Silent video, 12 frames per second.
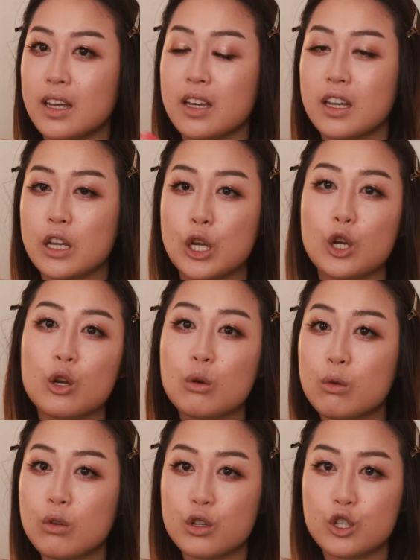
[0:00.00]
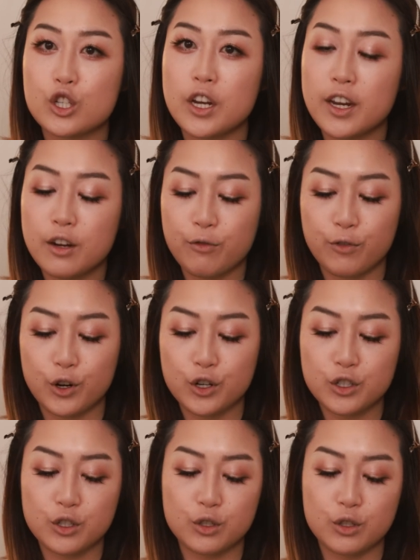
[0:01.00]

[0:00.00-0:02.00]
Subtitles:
a nude shade first,